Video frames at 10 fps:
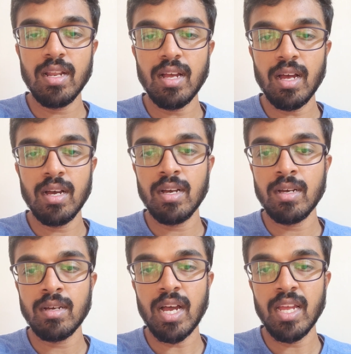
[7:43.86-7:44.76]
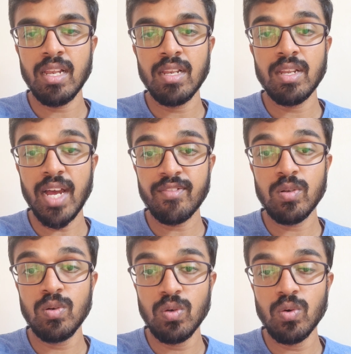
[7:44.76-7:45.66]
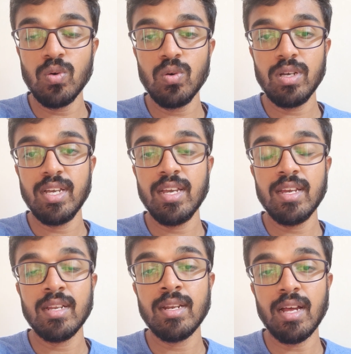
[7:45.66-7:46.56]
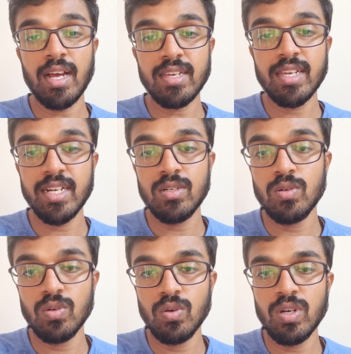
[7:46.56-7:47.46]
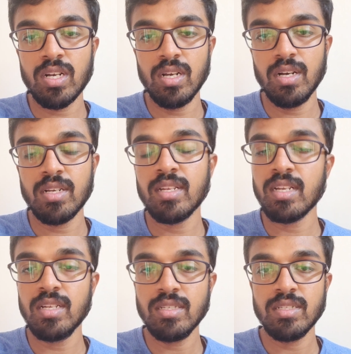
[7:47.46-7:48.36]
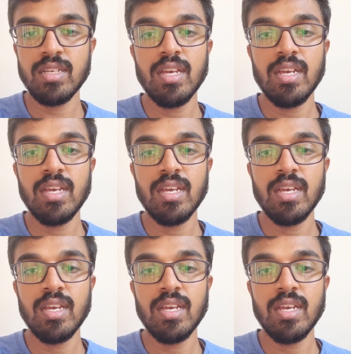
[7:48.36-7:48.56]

I'll have to know, and I get to know and learn English,